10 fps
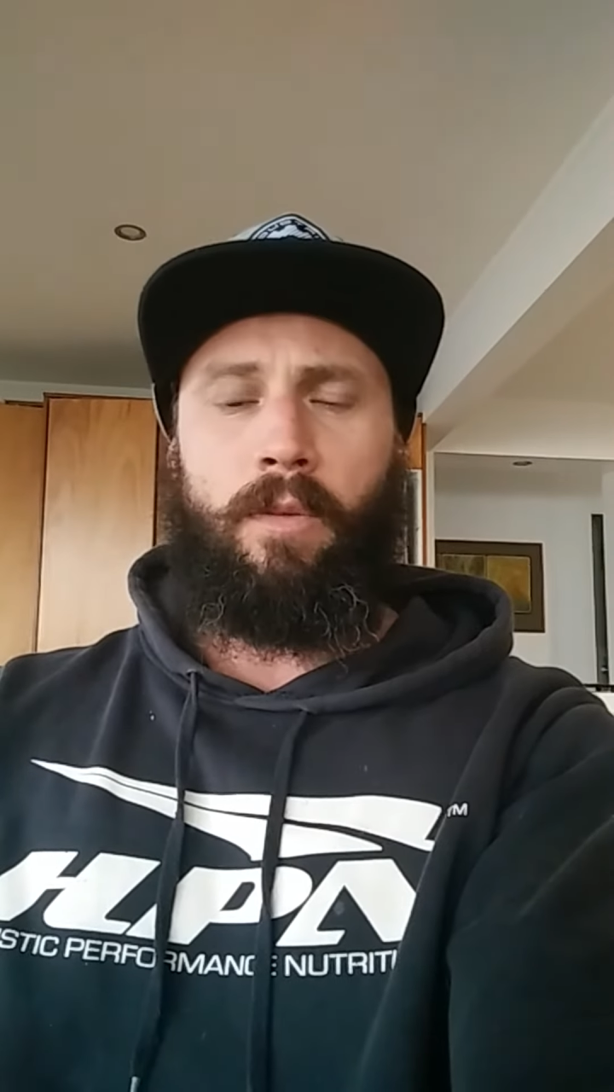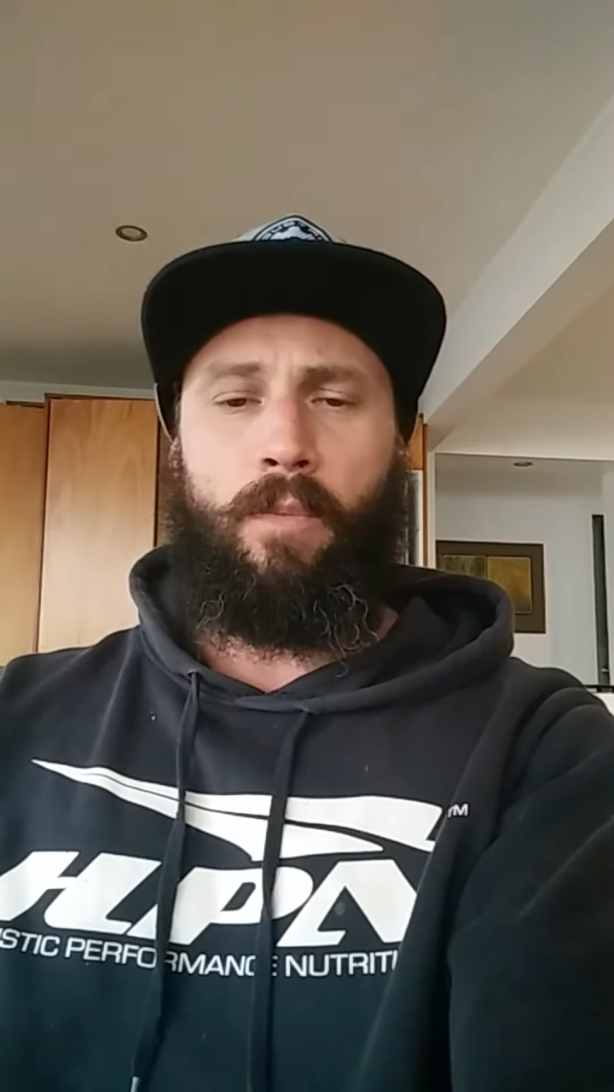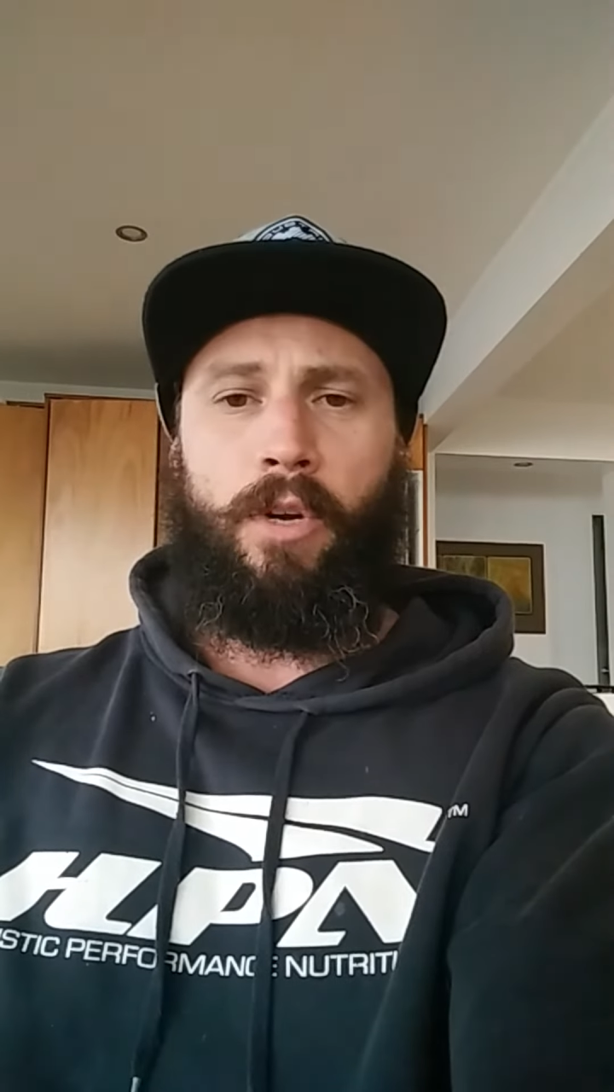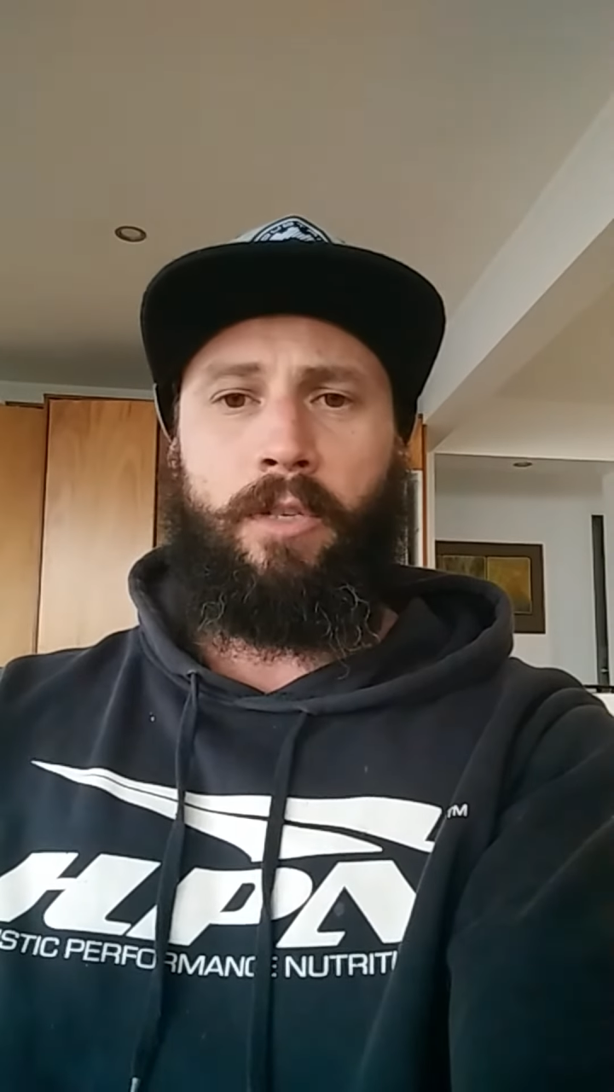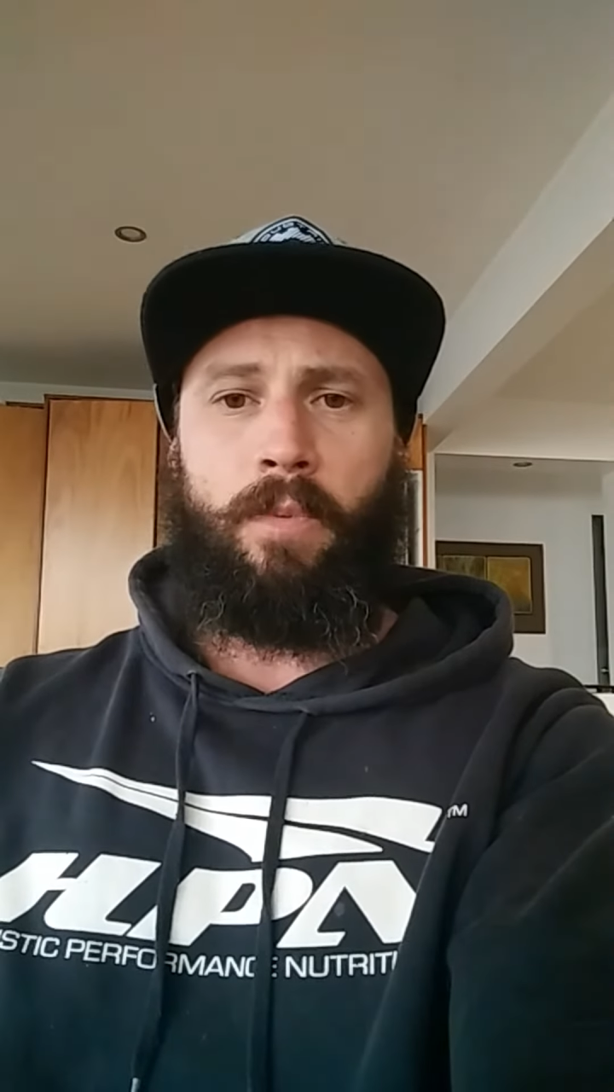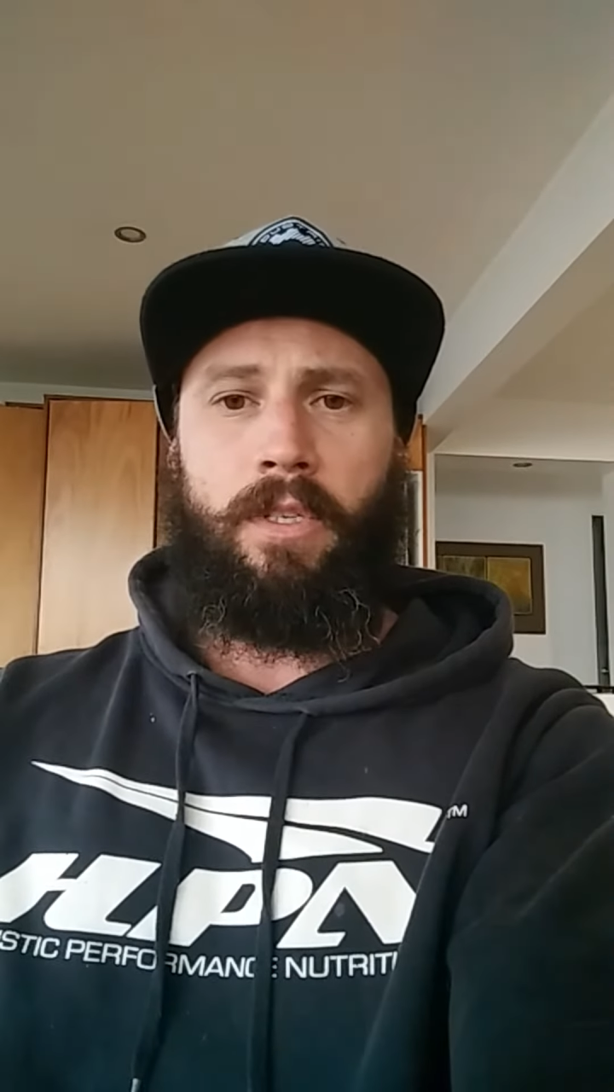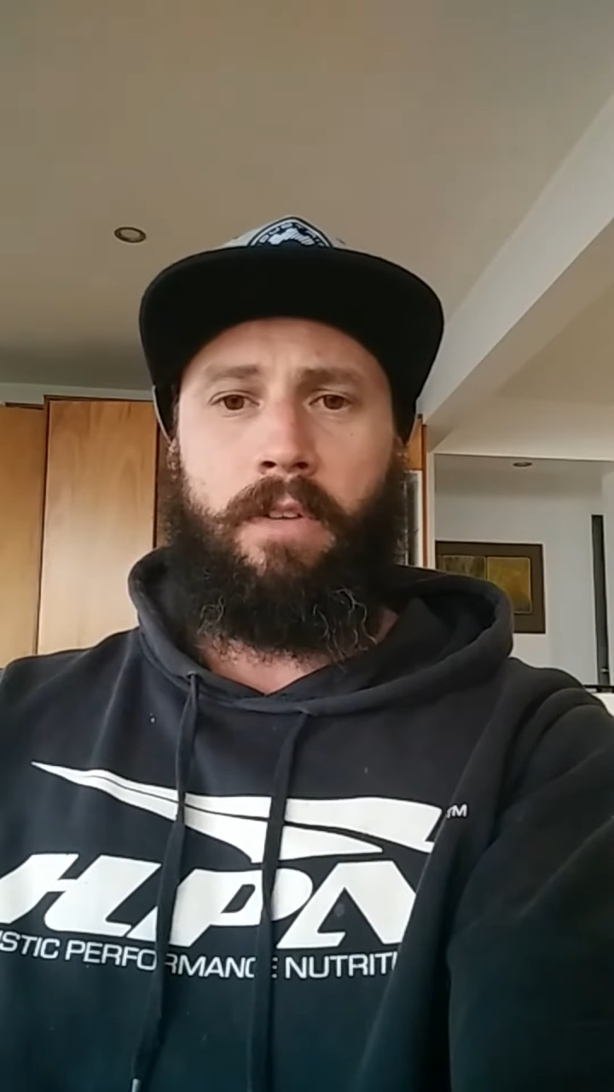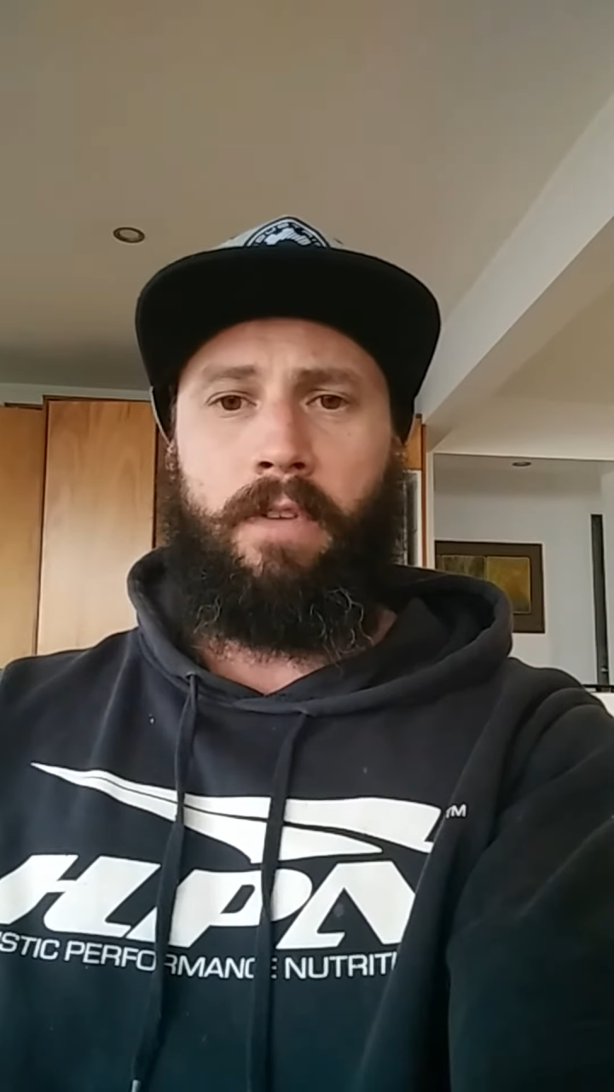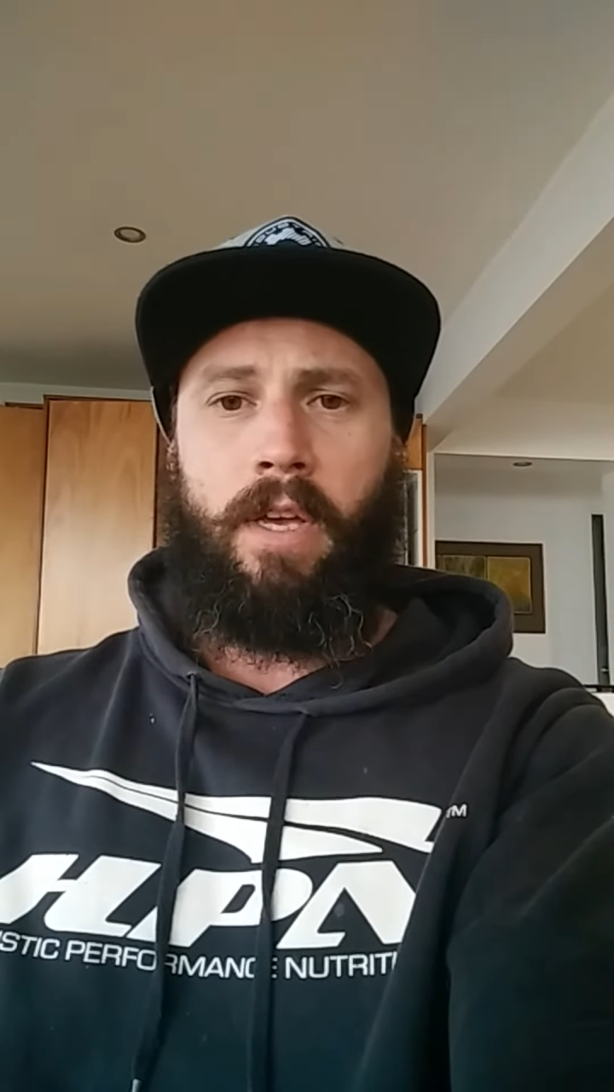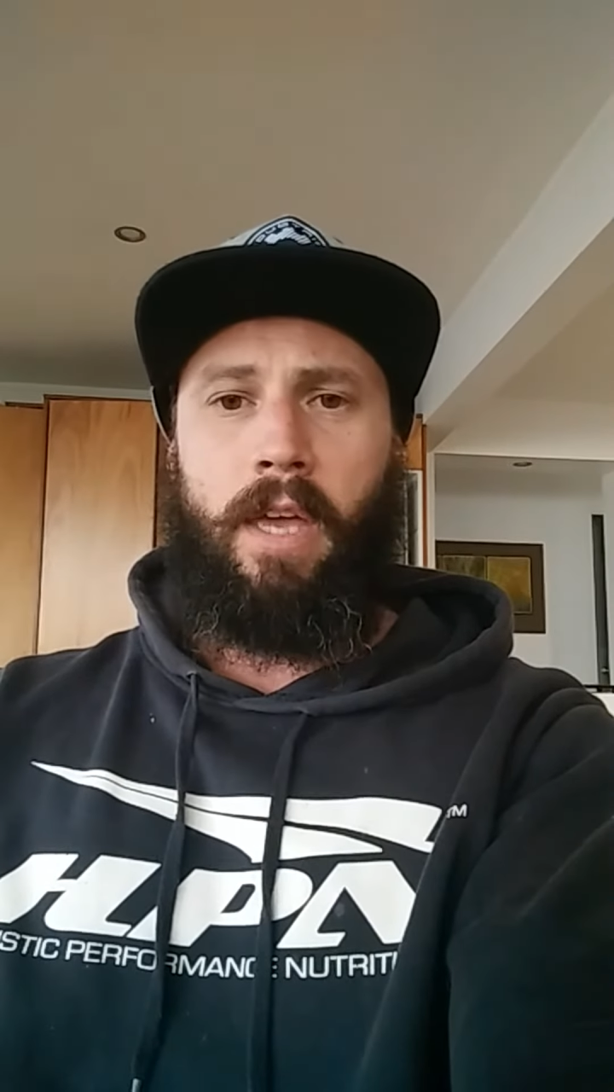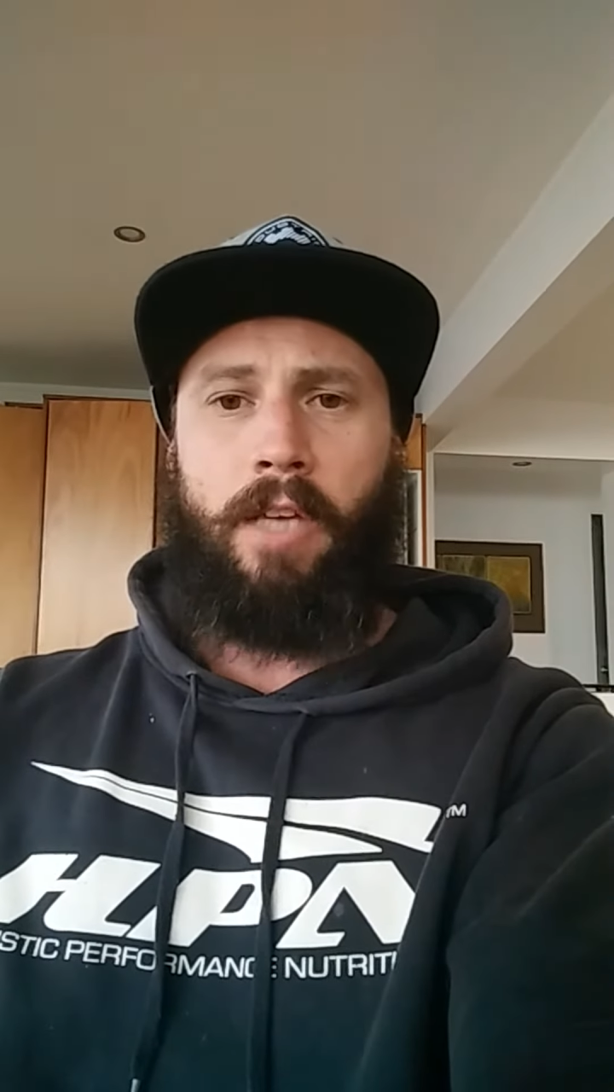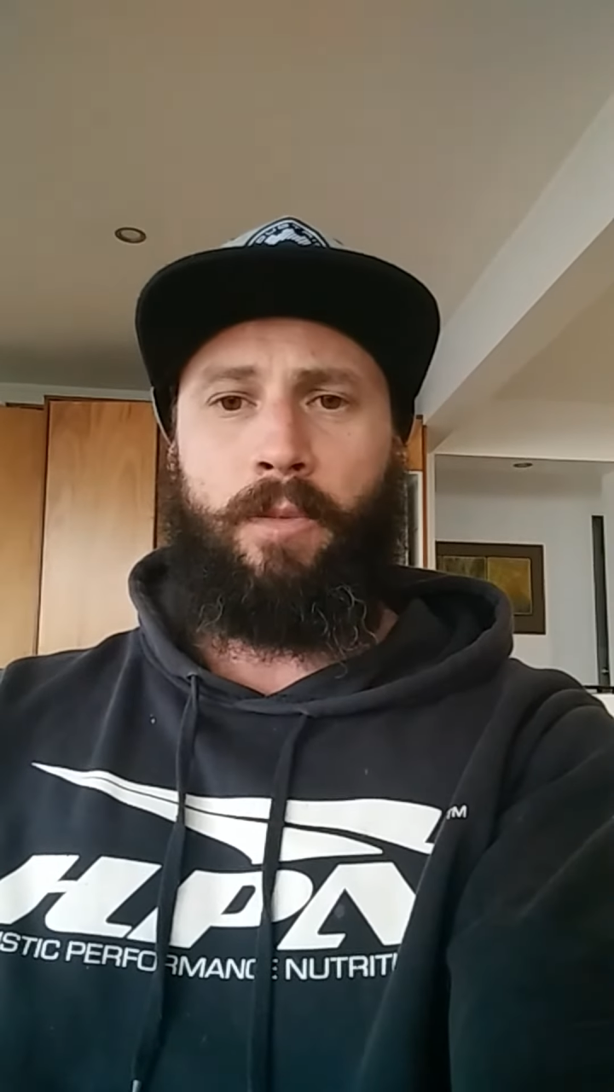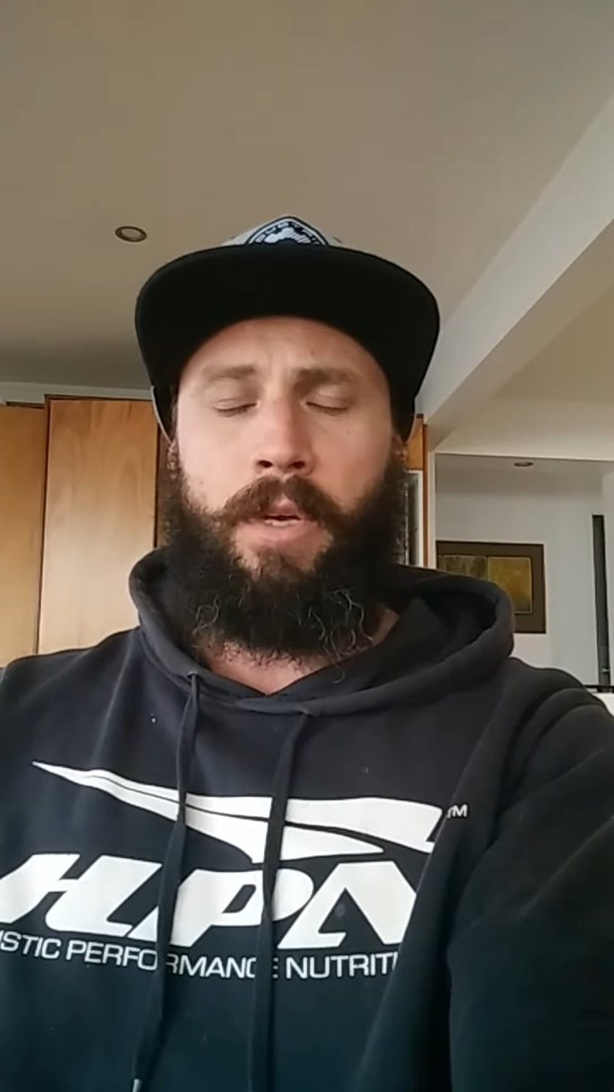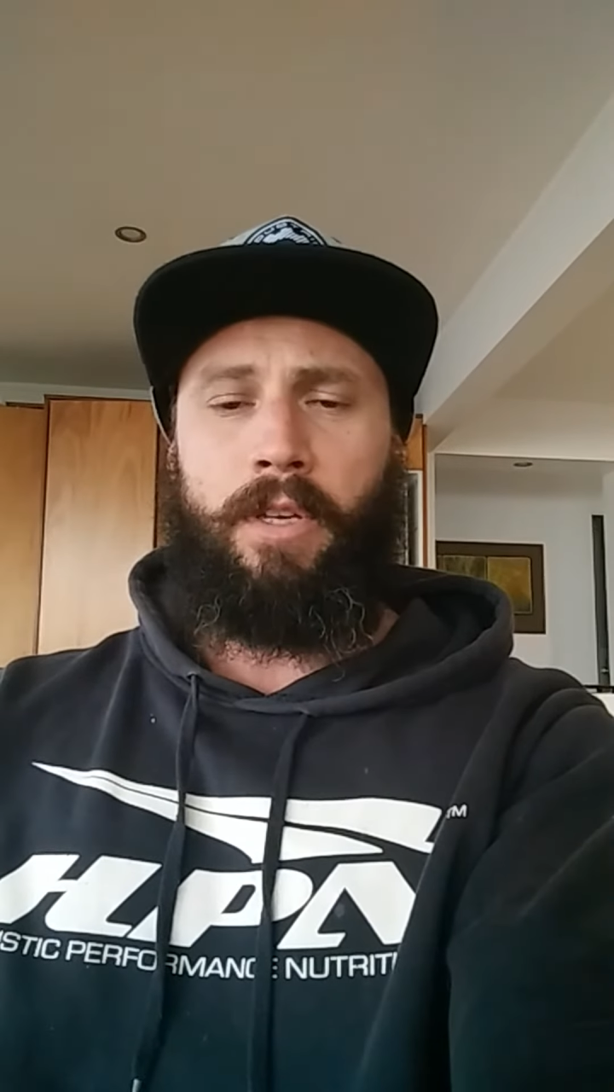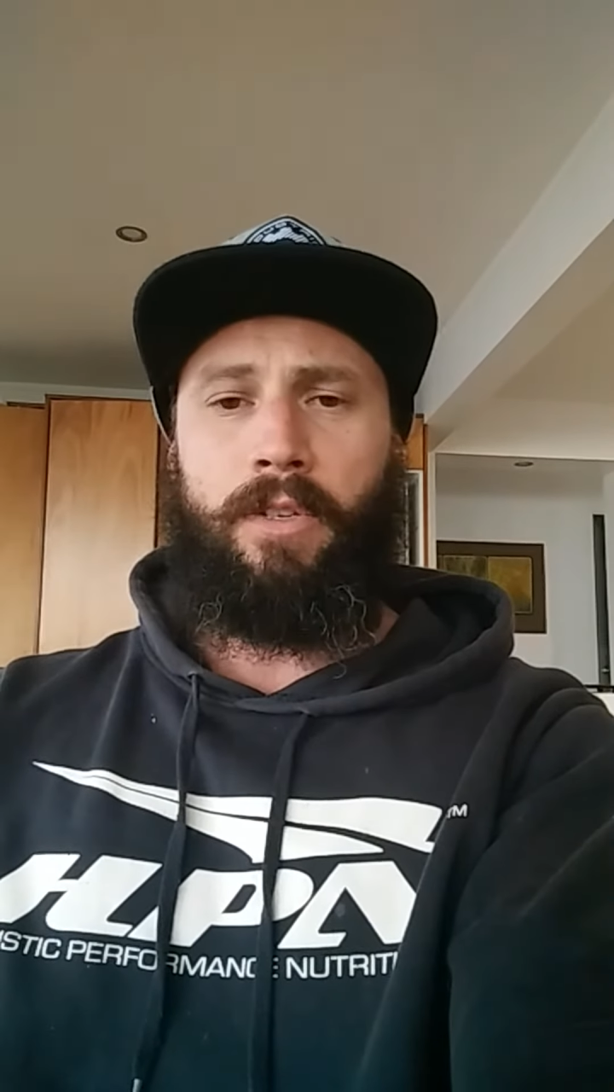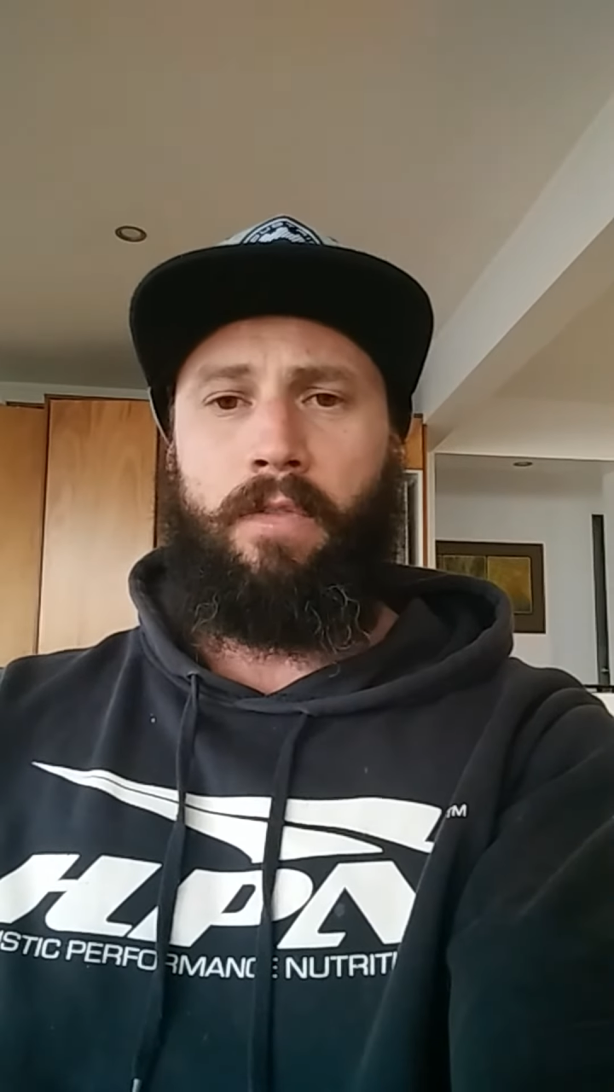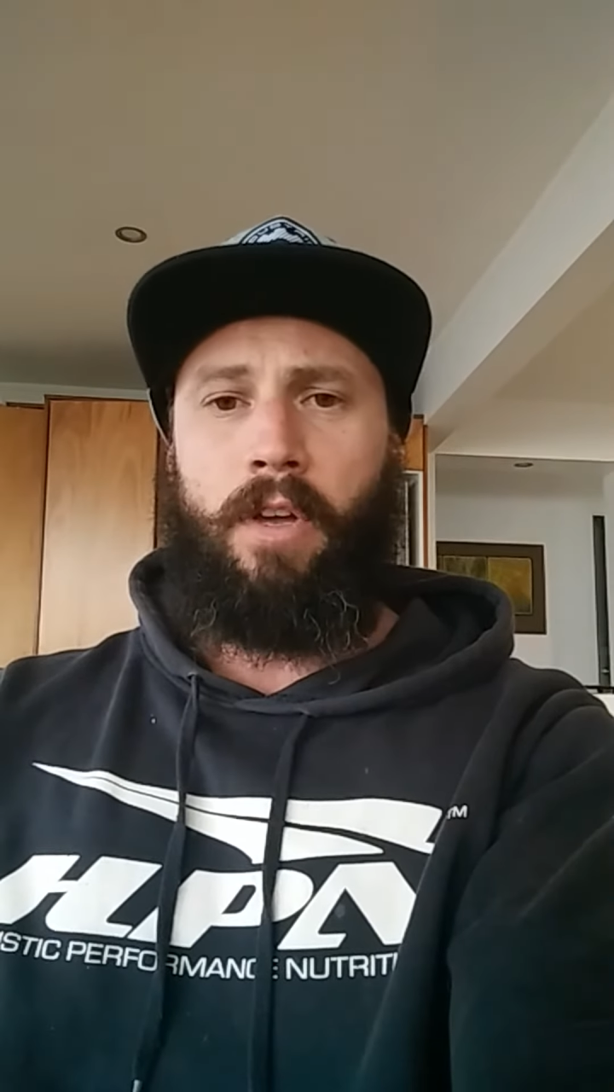breed-specific aspects of